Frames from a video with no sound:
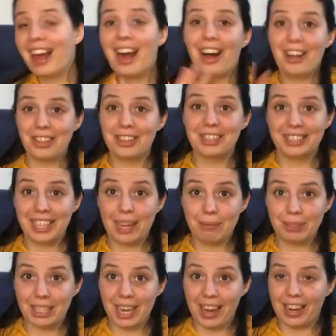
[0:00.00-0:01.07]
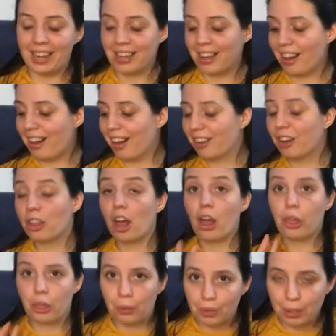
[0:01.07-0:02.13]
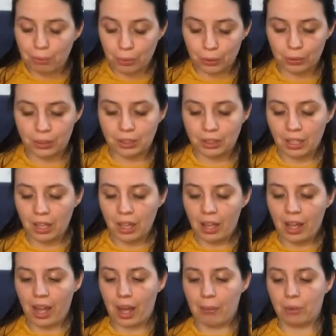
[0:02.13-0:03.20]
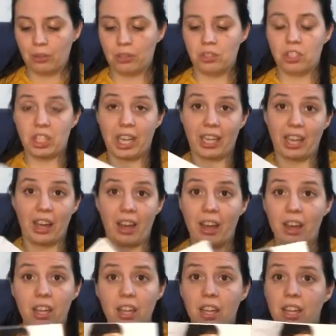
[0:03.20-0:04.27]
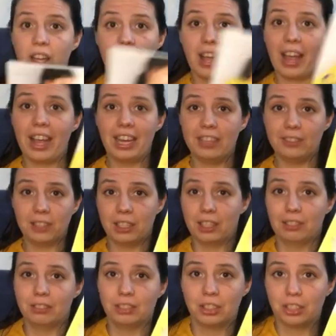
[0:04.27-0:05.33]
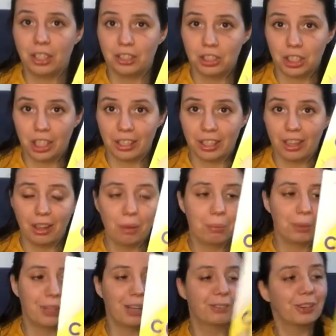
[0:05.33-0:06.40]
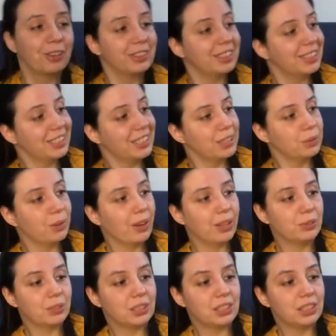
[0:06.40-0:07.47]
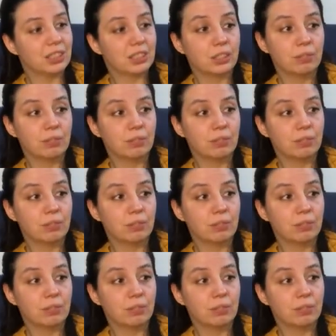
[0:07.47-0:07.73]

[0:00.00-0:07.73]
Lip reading: on the same day, I got 3 books about jacquard, and I still haven't started jacquard, but I've got this one, which is